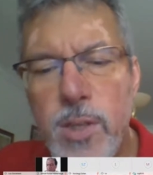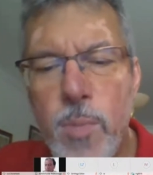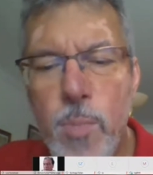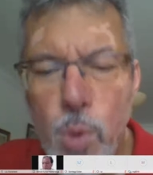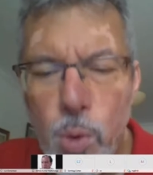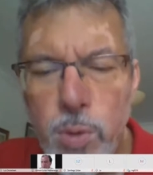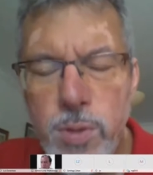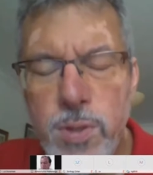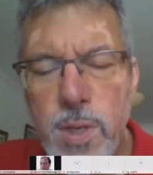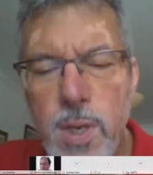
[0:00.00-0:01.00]
the
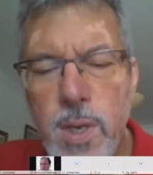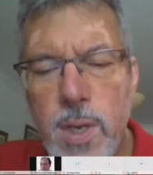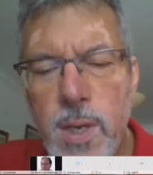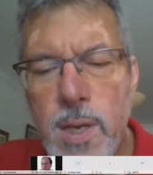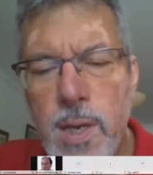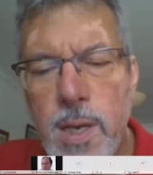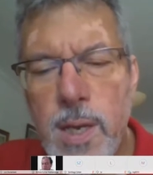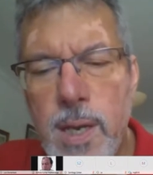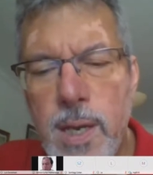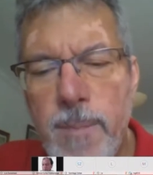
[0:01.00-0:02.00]
mood,
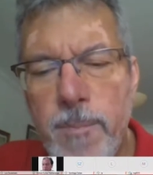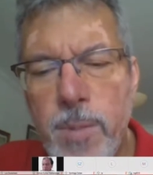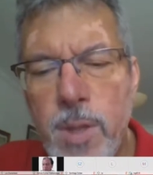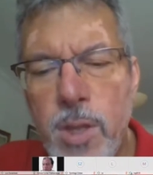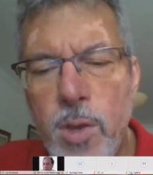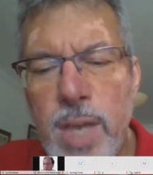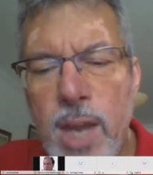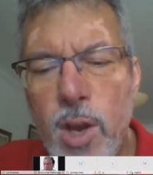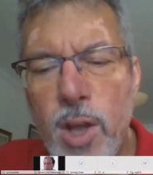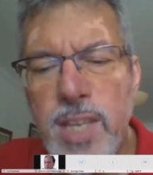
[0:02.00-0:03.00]
you
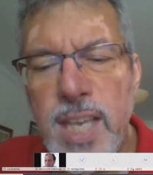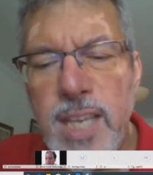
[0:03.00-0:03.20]
cannot